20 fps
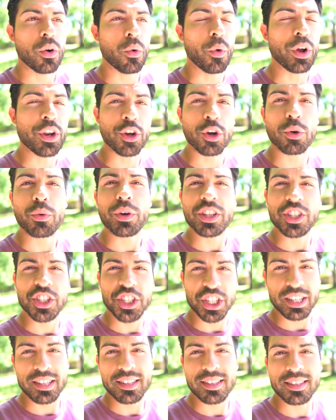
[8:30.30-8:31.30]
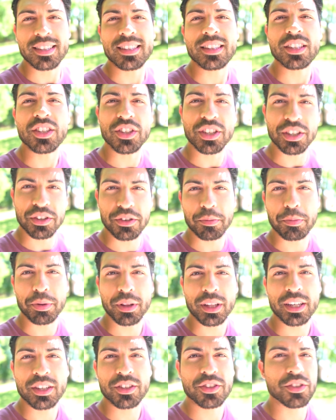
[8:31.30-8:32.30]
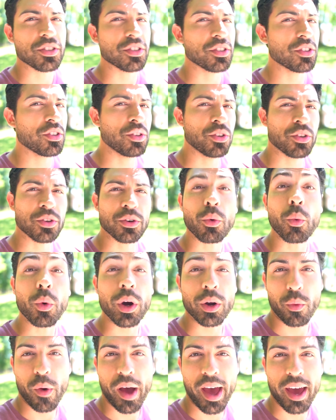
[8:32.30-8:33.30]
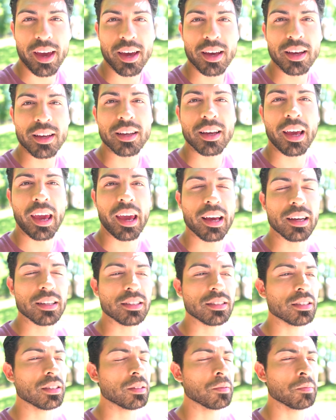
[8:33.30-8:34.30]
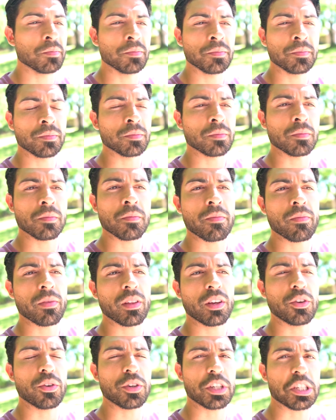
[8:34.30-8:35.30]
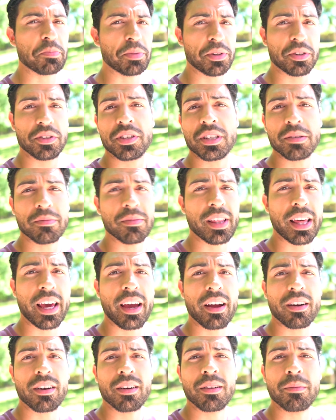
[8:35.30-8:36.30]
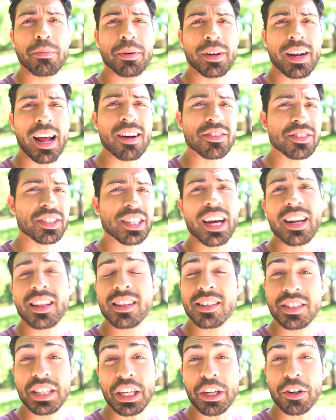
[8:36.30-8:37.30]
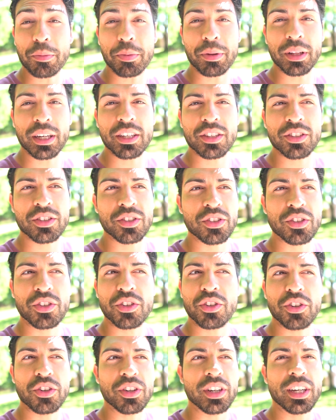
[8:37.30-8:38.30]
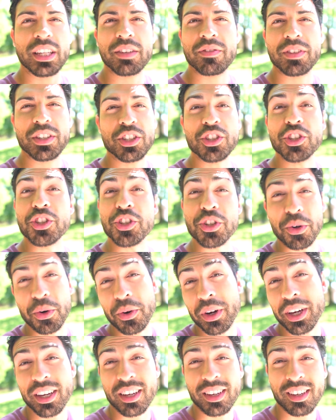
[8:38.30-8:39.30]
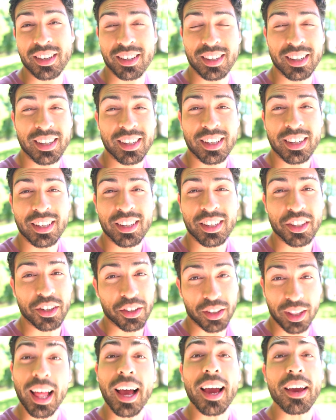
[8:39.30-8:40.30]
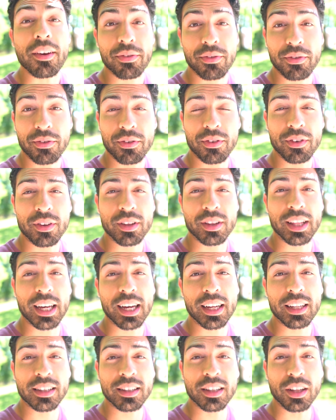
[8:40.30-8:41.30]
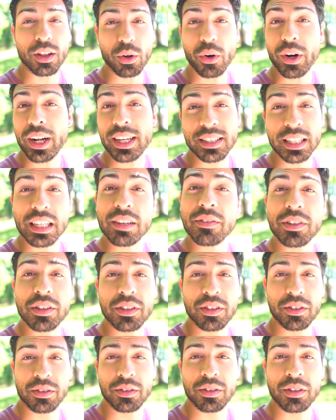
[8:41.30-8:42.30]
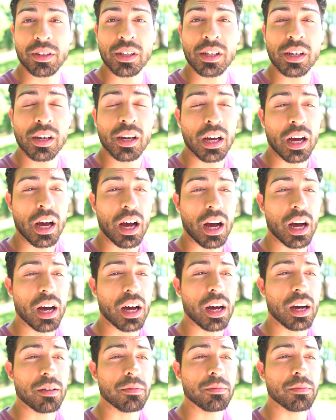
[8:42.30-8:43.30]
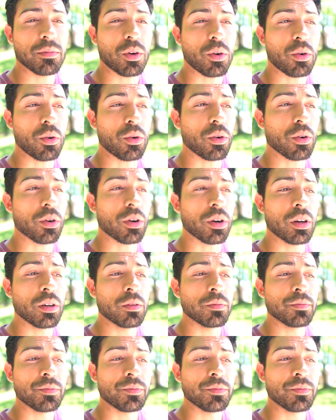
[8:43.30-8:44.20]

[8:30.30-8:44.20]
when you're with Jesus in the secret place, you're one way and you experience Him there. But outside of the secret place, you're not even enjoying your life that the Lord has given you. Um, or